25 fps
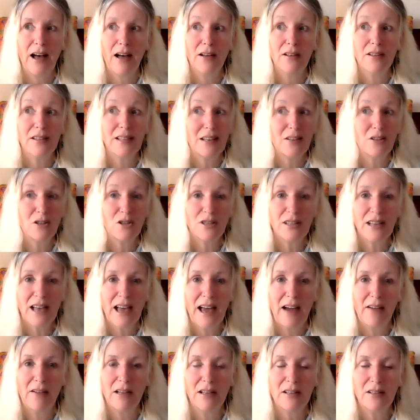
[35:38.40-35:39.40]

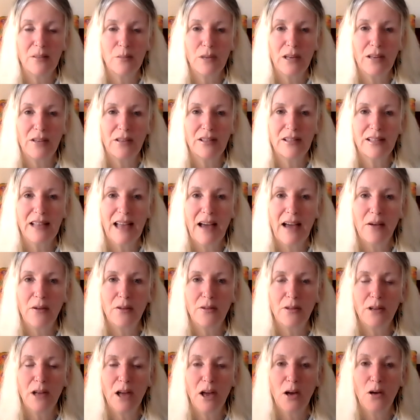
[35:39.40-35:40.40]
Sagittarius being the
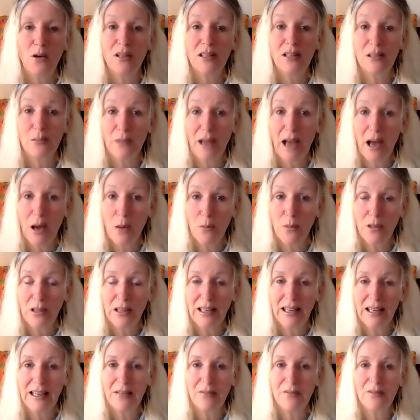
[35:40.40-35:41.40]
south node is about
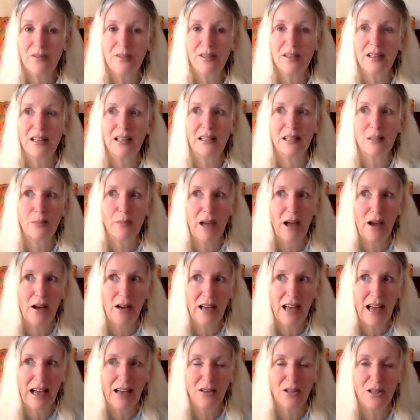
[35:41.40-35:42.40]
beliefs, it's about
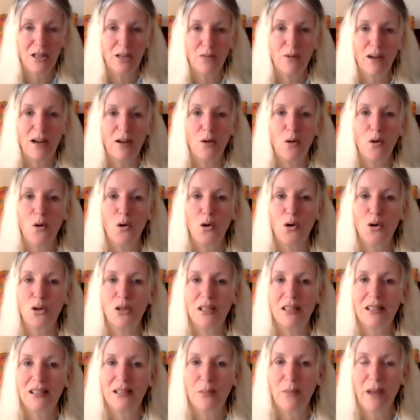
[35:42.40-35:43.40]
Akashic record,
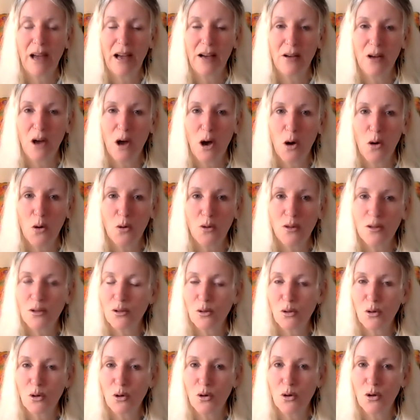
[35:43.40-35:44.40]
it's about old
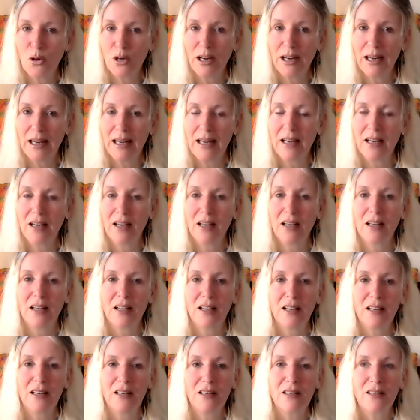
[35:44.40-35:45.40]
story.
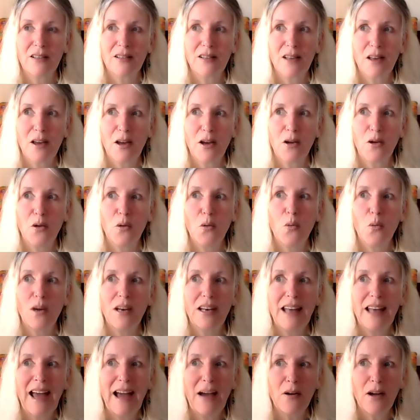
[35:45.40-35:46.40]
So we're
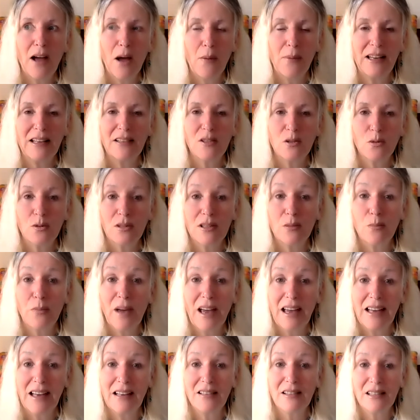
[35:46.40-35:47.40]
now coming into a
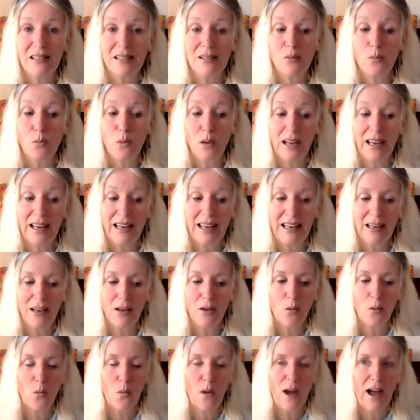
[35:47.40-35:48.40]
space this week
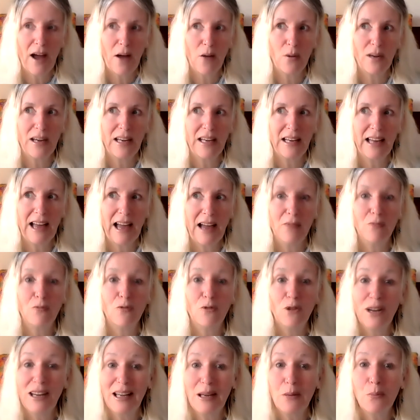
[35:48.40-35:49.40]
where we can
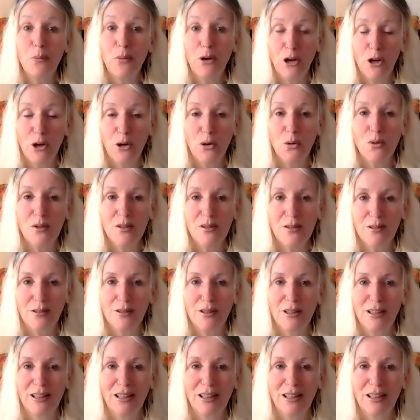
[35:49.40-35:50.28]
reboot